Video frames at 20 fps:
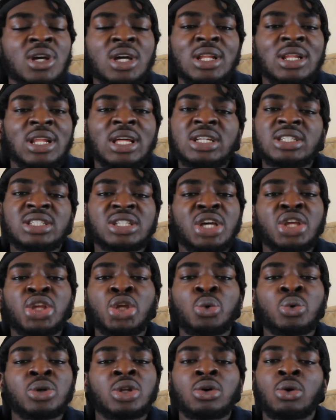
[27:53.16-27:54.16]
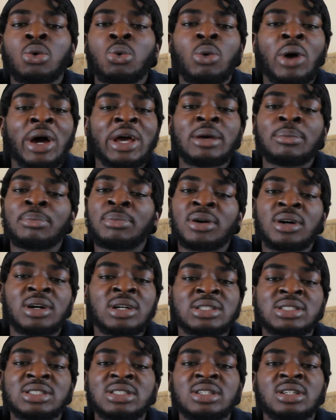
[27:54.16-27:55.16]
you were the quiet
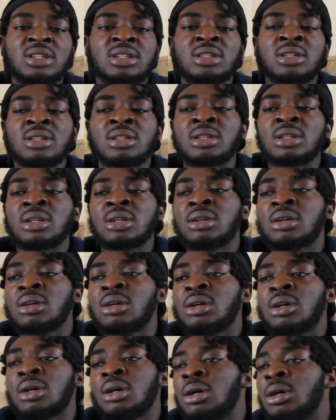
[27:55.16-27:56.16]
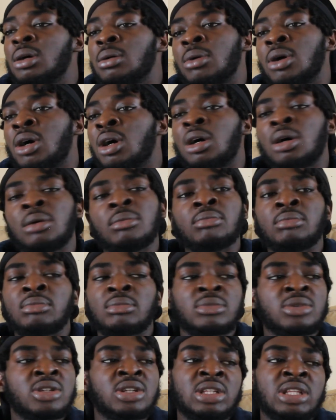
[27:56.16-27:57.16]
person,
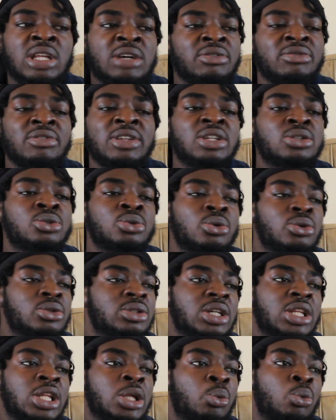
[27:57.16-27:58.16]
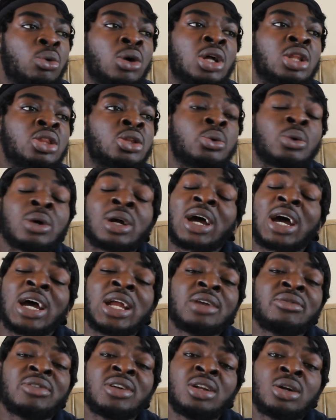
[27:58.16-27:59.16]
you don't really talk to anyone, you're
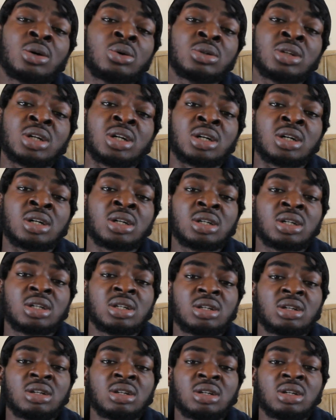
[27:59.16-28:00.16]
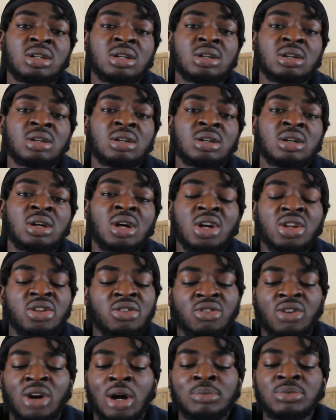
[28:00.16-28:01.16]
kind of a loner.
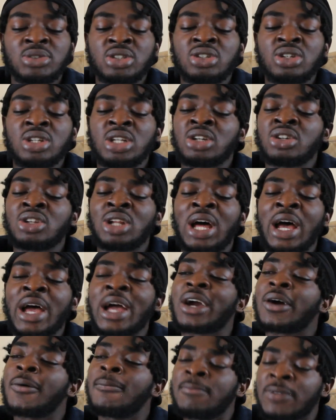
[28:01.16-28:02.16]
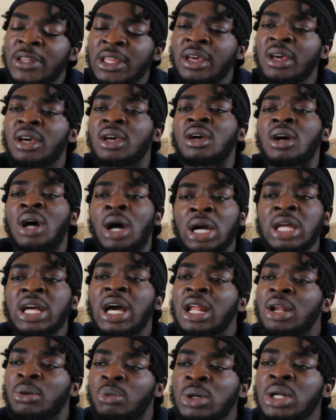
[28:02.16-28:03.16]
You come to uni, you're like, yeah, I
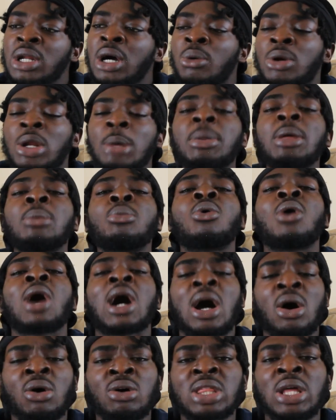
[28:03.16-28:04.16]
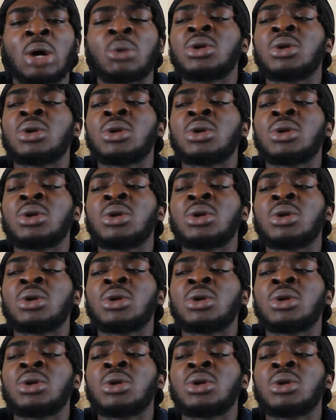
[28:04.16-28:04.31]
want to be more out there,